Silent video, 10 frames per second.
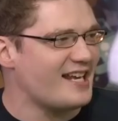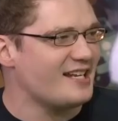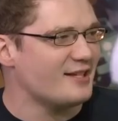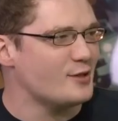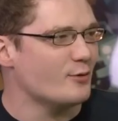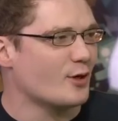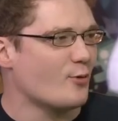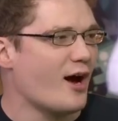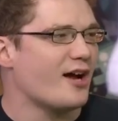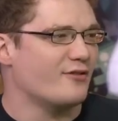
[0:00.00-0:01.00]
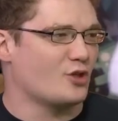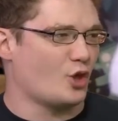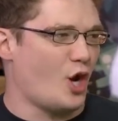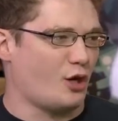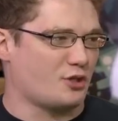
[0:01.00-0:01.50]
anything you require. He's
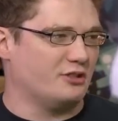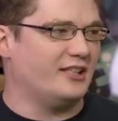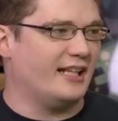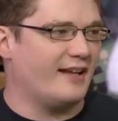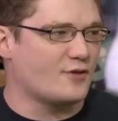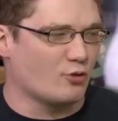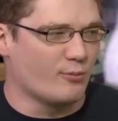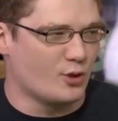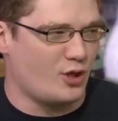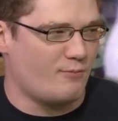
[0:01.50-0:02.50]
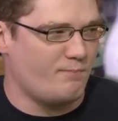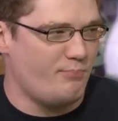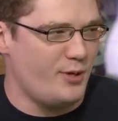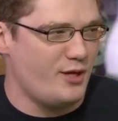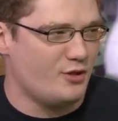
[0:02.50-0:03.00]
like, excellent. And then he leaves the room, and he's like
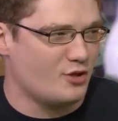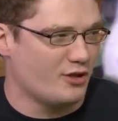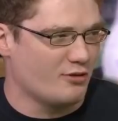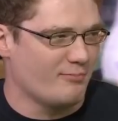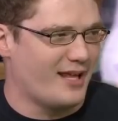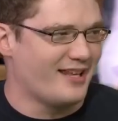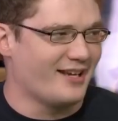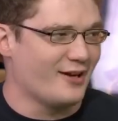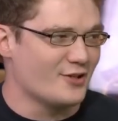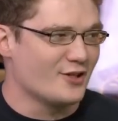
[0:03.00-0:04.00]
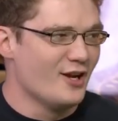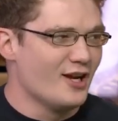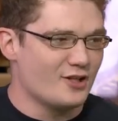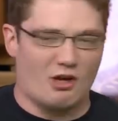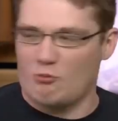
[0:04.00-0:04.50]
bitch. And I
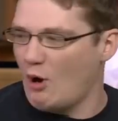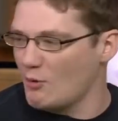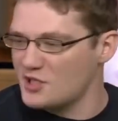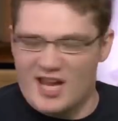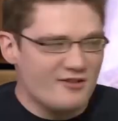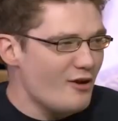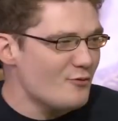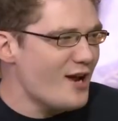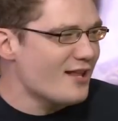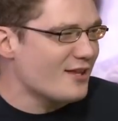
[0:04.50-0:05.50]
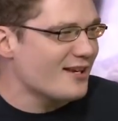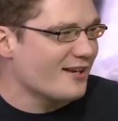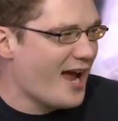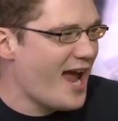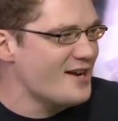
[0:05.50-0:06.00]
was like, what was that? Oh, nothing.
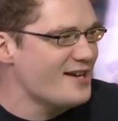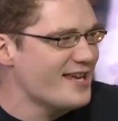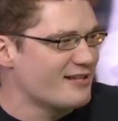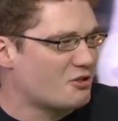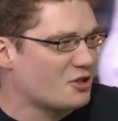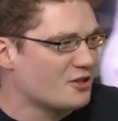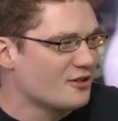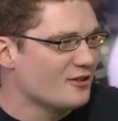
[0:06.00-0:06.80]
I had an itch.